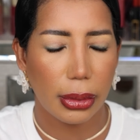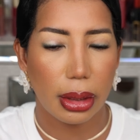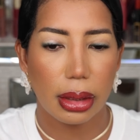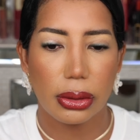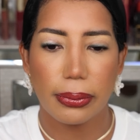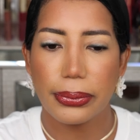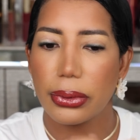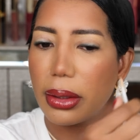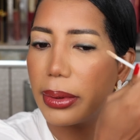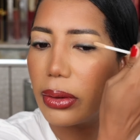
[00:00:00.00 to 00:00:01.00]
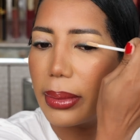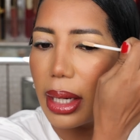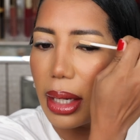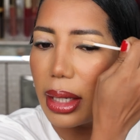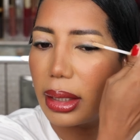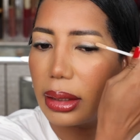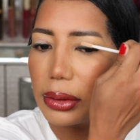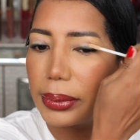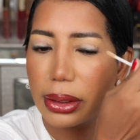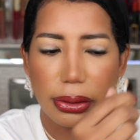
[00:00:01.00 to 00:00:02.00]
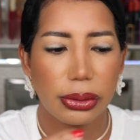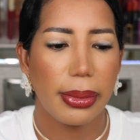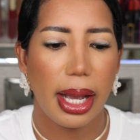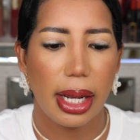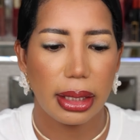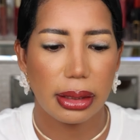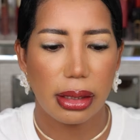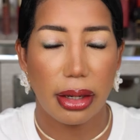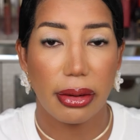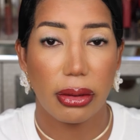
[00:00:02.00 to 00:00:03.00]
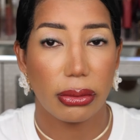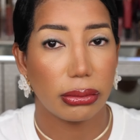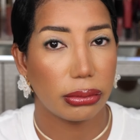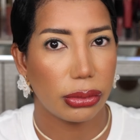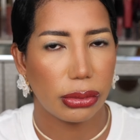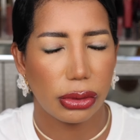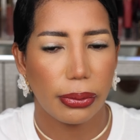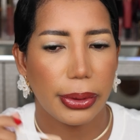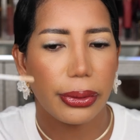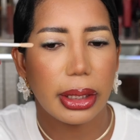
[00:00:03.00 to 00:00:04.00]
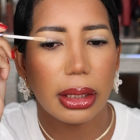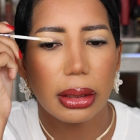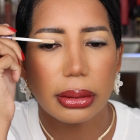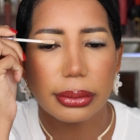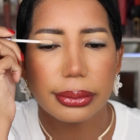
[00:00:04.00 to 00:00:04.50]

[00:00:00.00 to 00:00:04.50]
I need some primer on my eyelids because my eyelids are super oily.